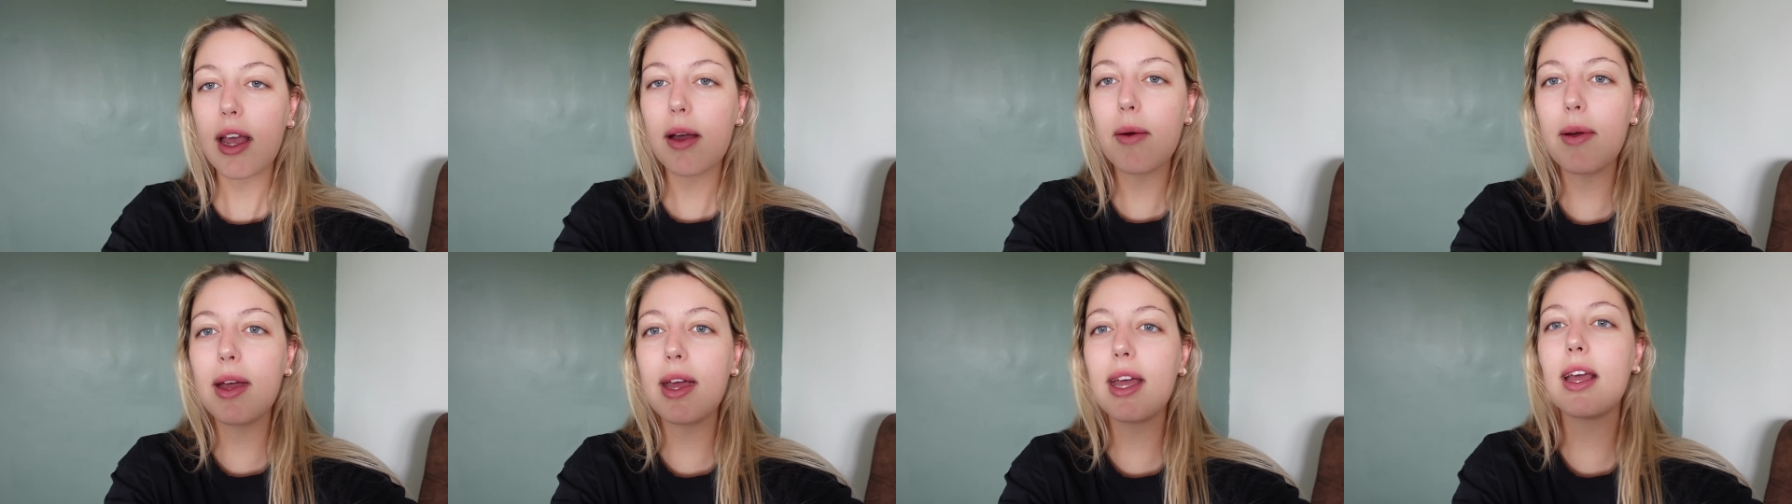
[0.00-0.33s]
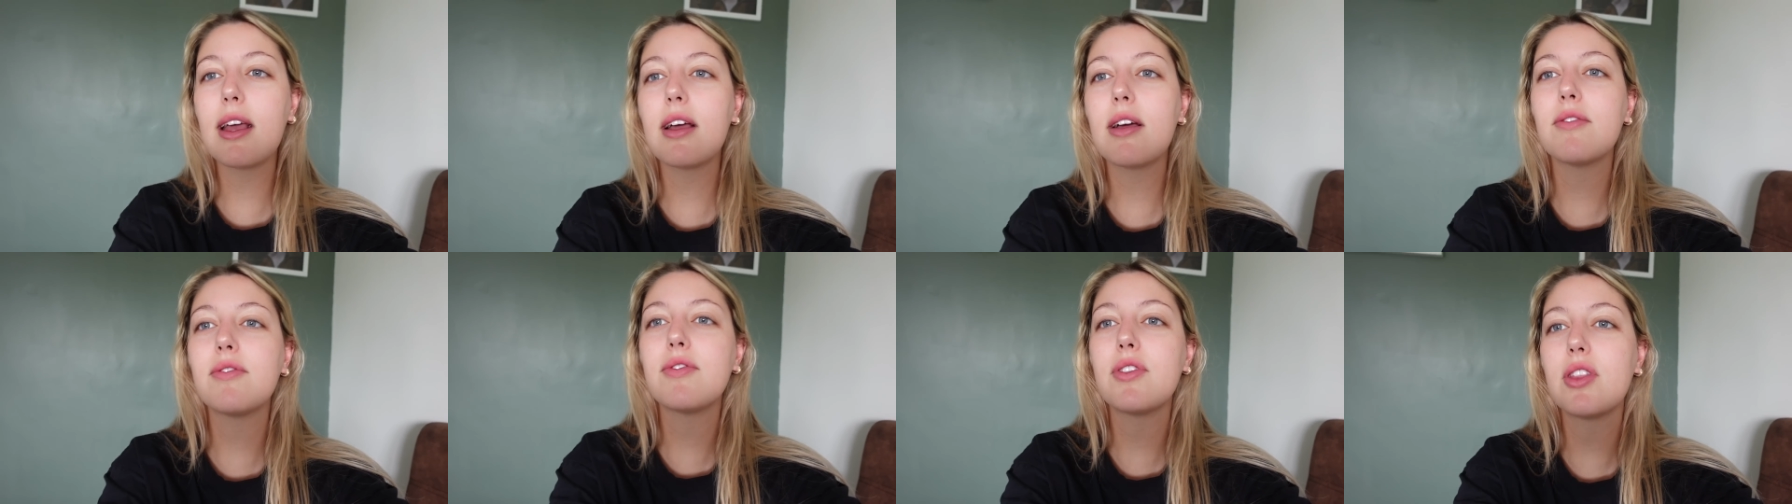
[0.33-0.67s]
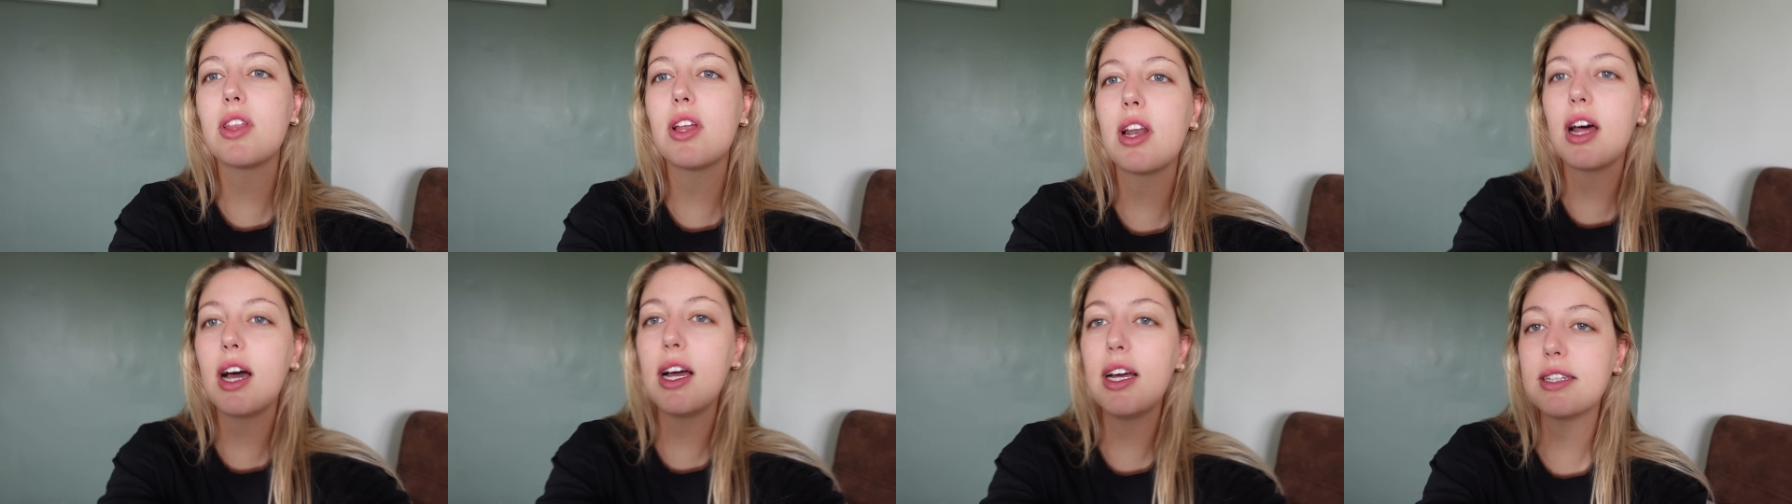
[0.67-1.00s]
kept waking up through
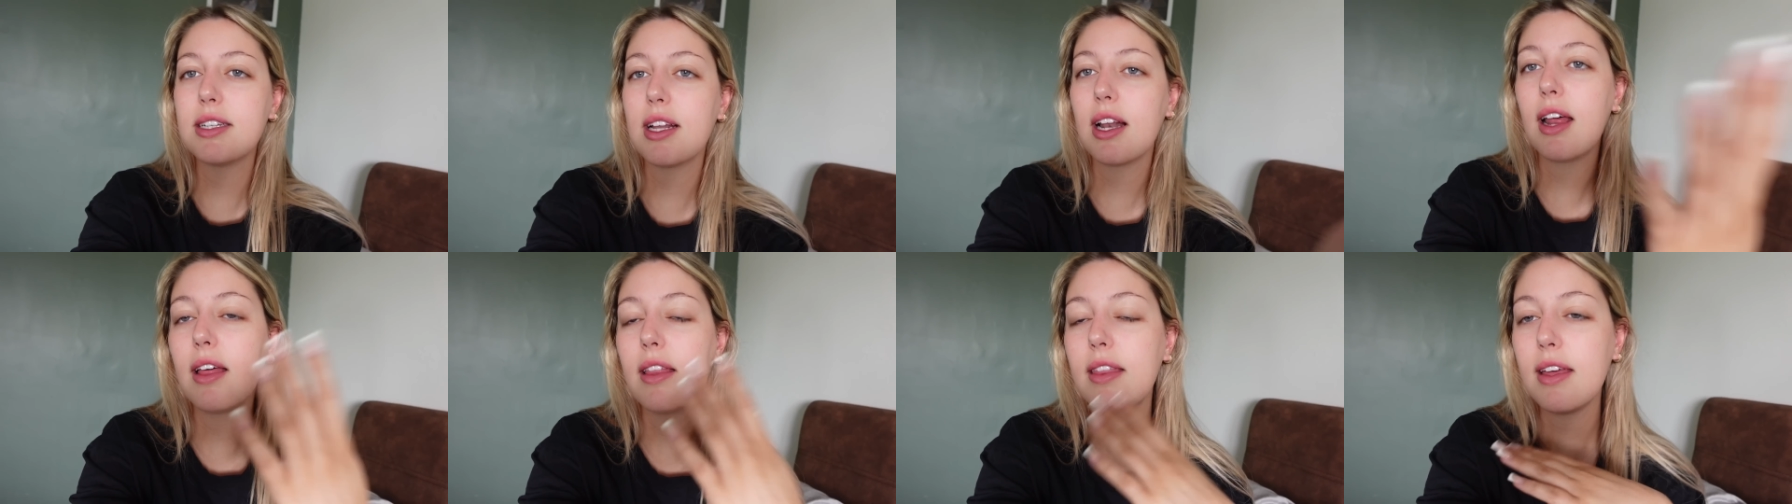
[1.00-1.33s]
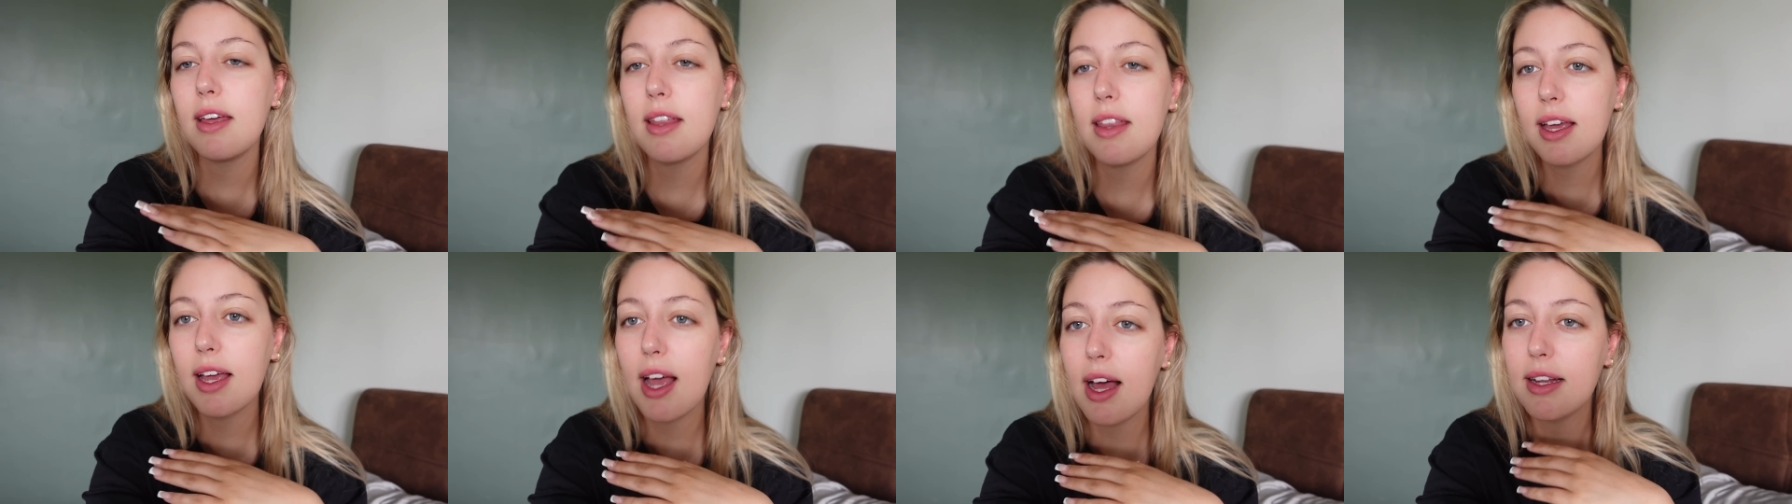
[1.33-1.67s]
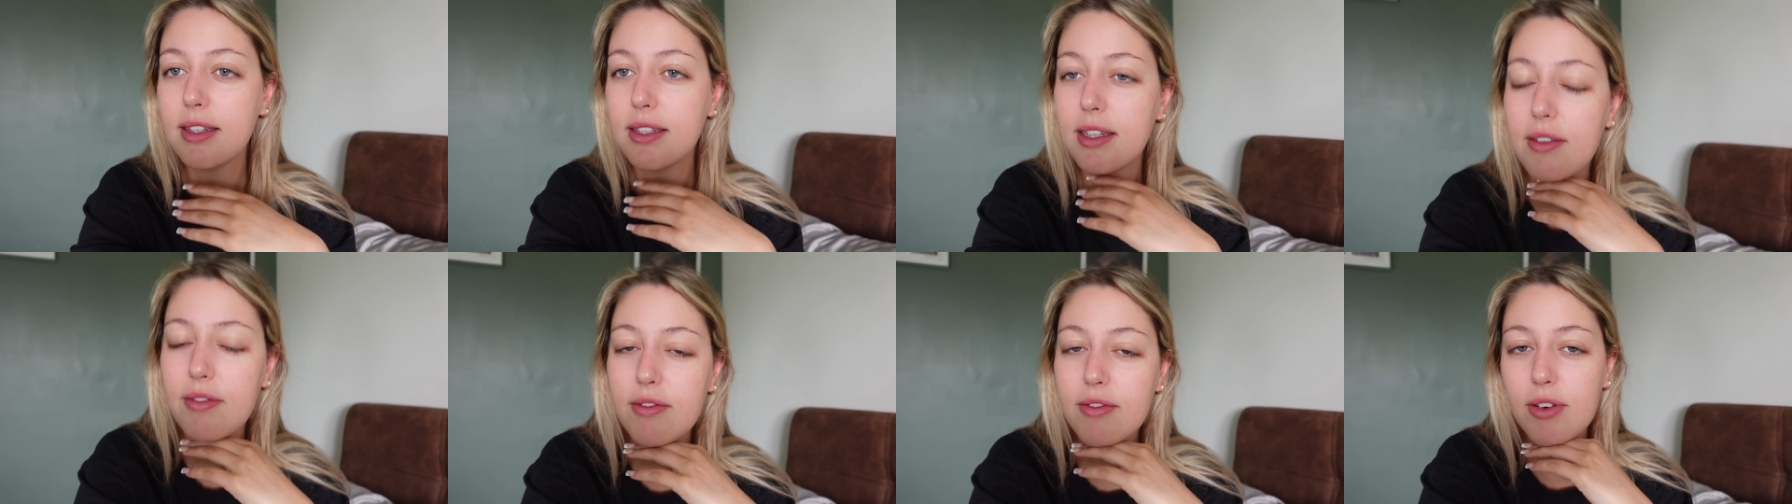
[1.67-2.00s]
the night to let the other
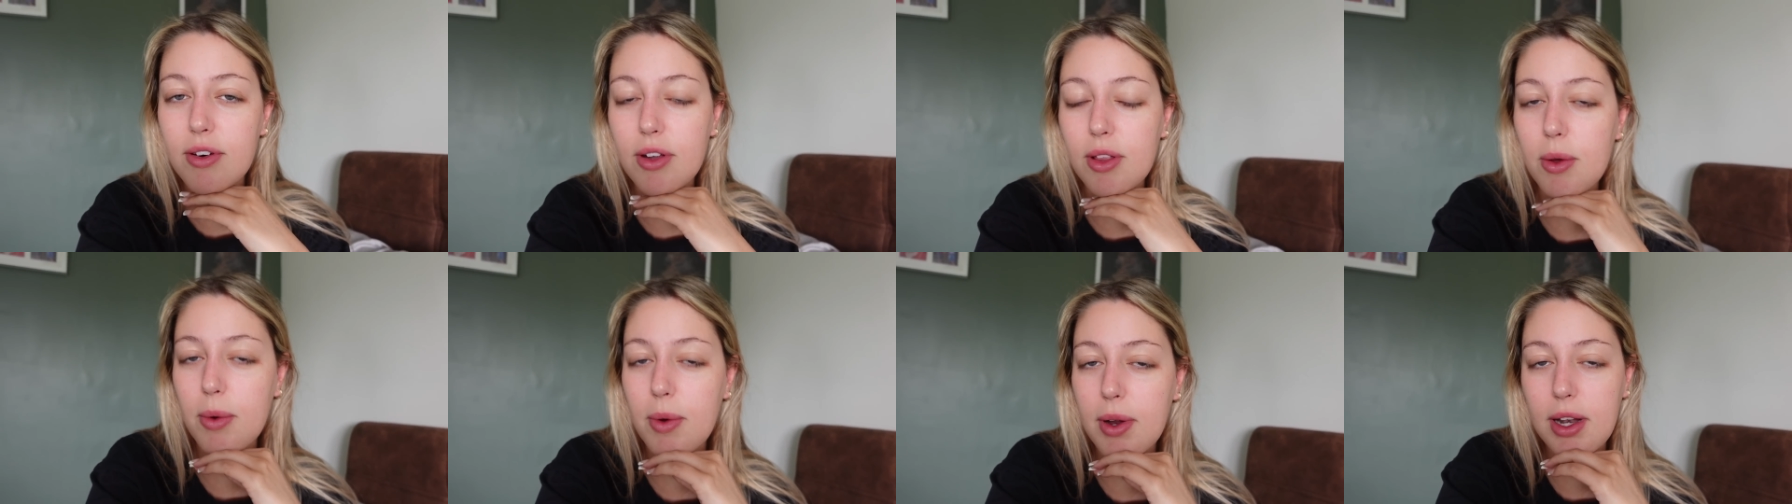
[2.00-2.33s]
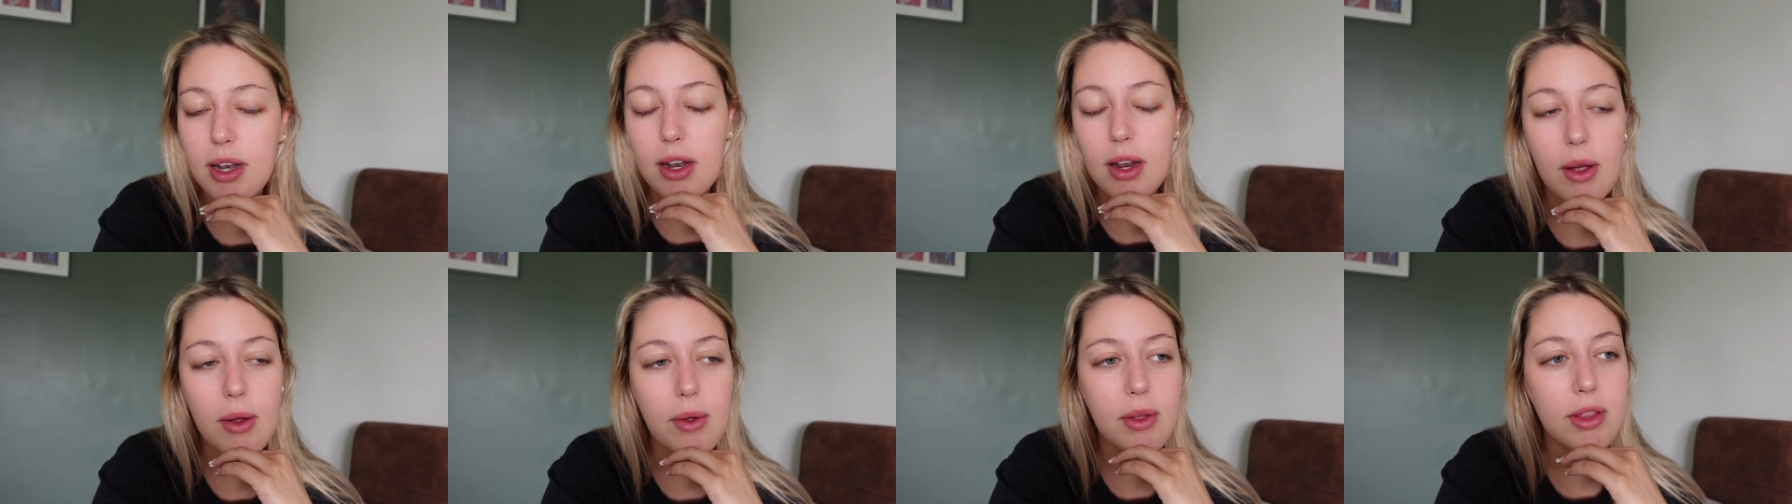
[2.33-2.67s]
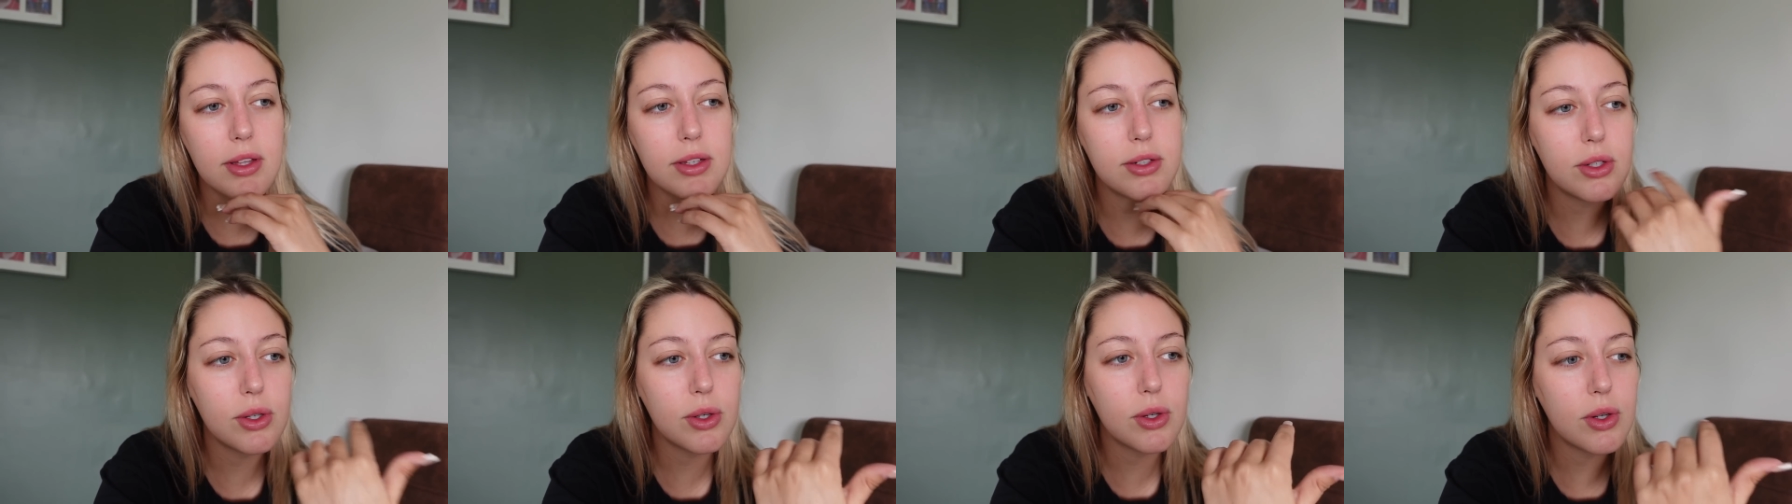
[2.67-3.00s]
cats in through the window and
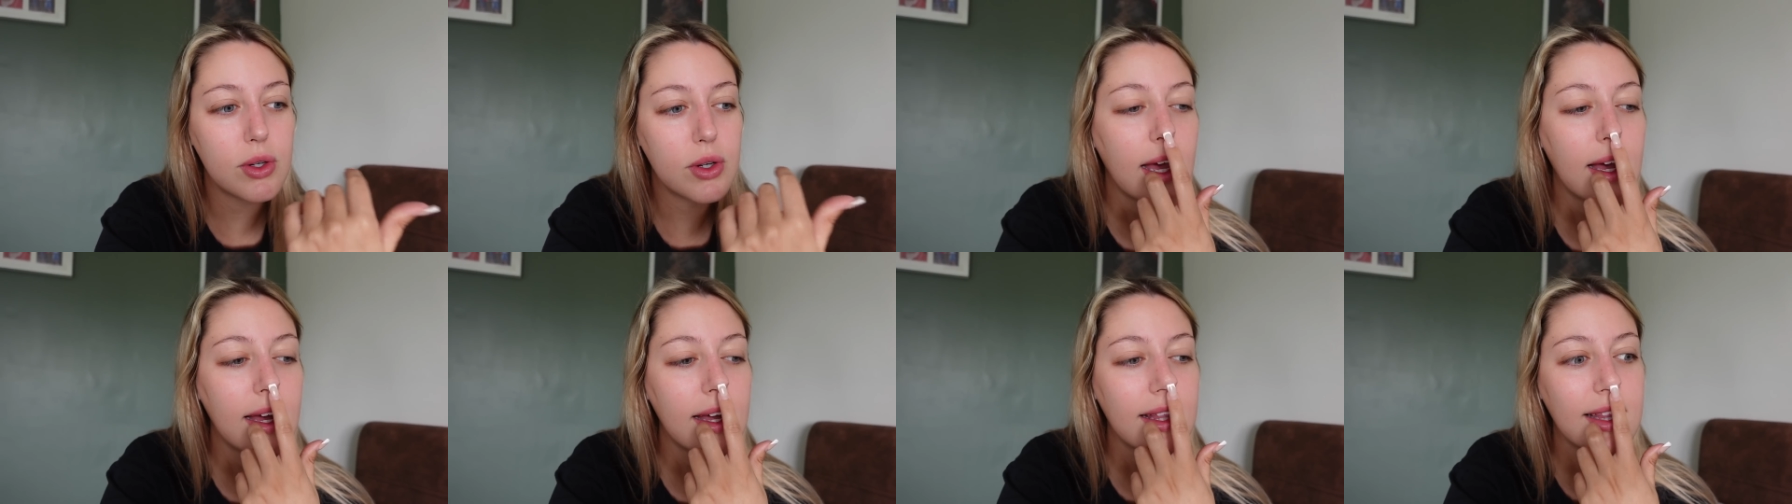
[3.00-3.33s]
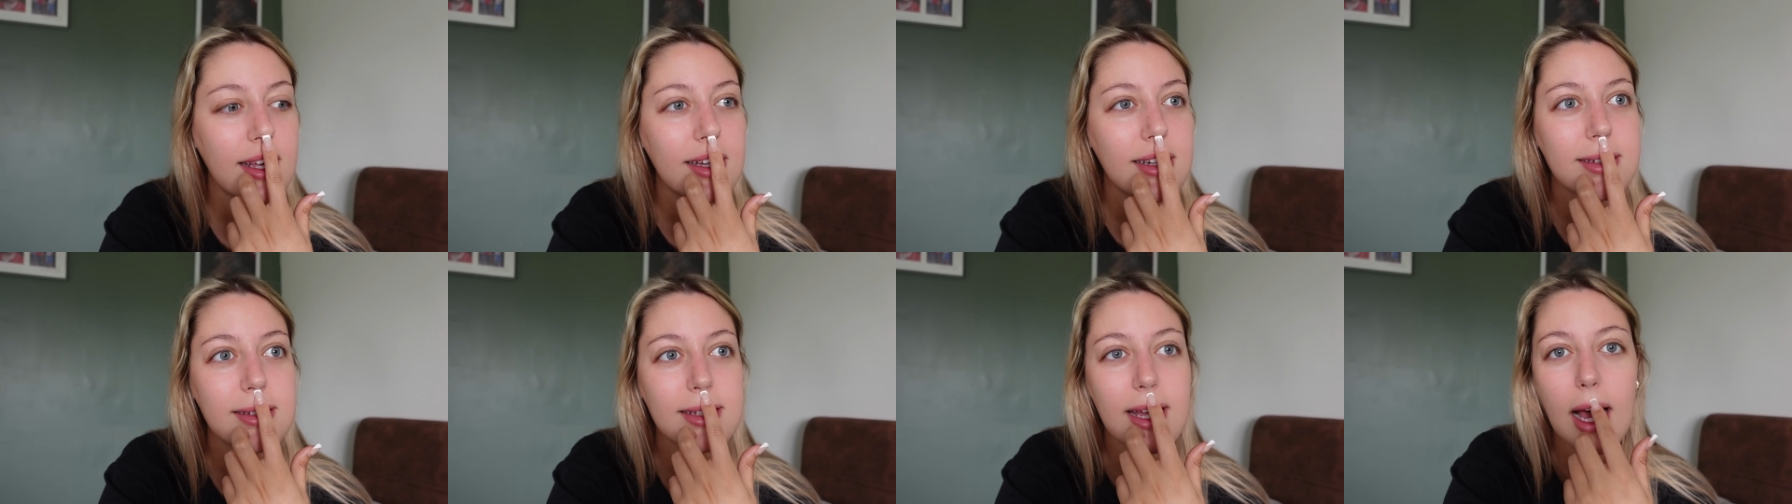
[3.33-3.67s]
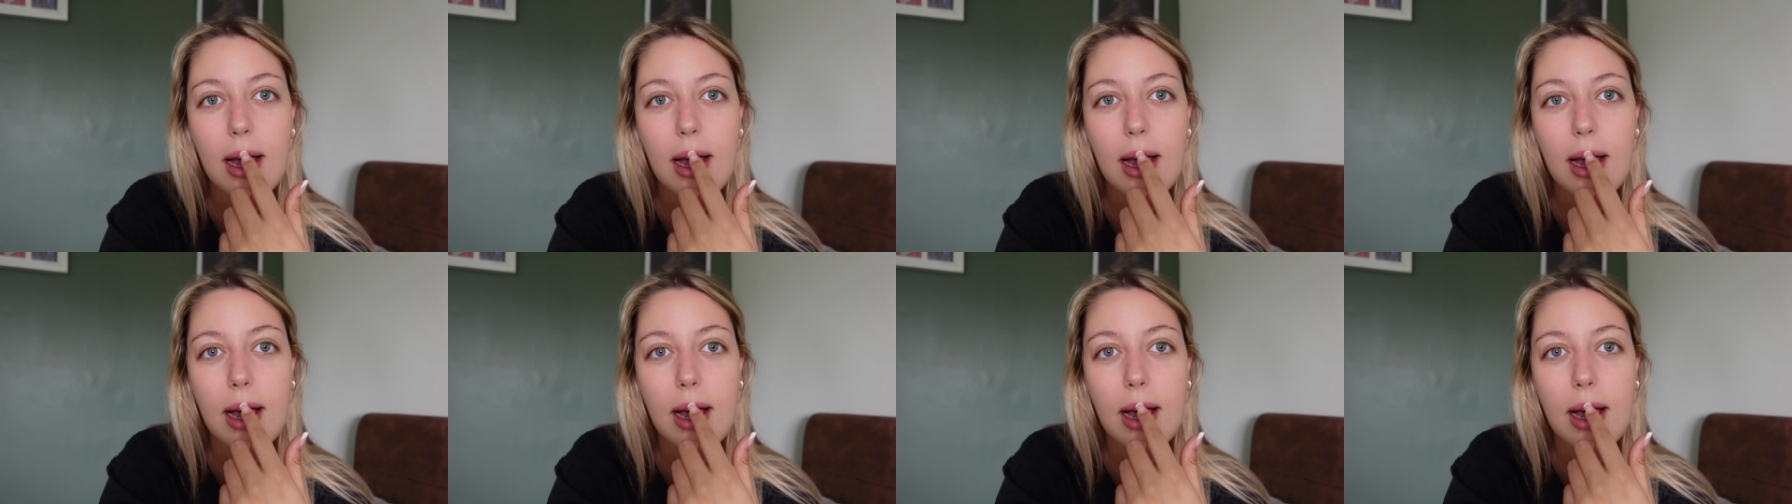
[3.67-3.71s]
the door and they just